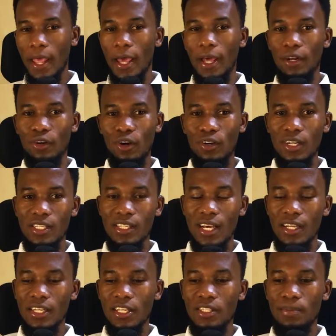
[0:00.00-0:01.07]
And Congress
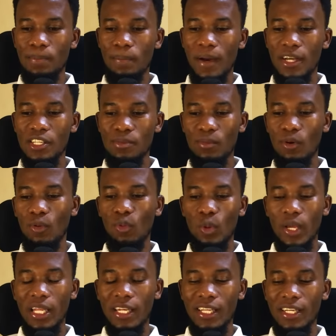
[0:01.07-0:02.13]
Dad is much more
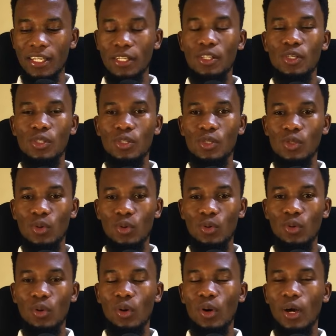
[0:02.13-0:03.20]
willing
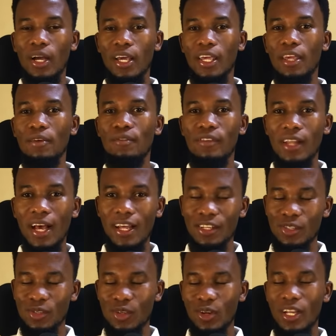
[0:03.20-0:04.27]
to give land,
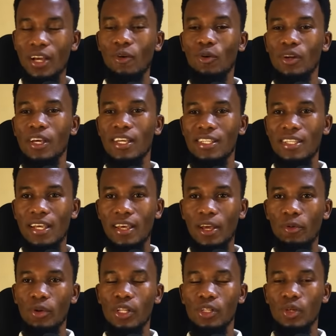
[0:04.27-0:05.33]
to donate, or he say he
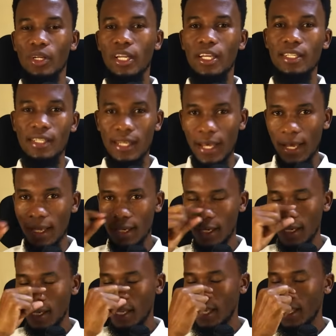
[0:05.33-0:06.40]
will donate
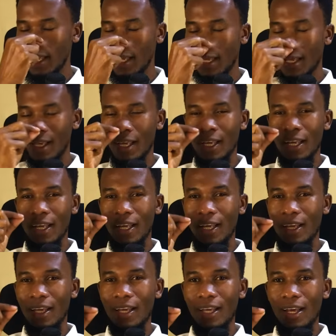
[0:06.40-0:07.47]
land,
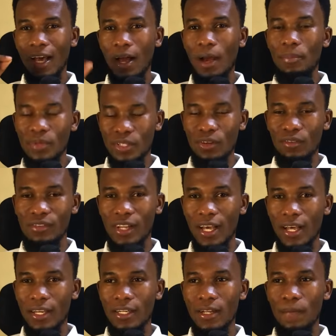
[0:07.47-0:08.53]
a piece of
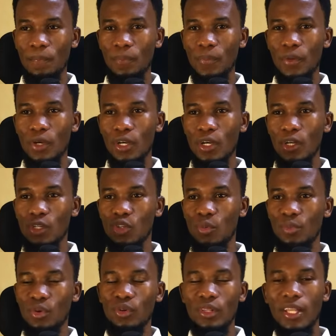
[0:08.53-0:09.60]
land, to
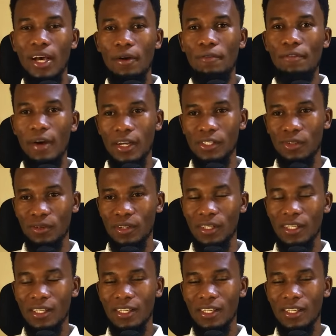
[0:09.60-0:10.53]
build that factory.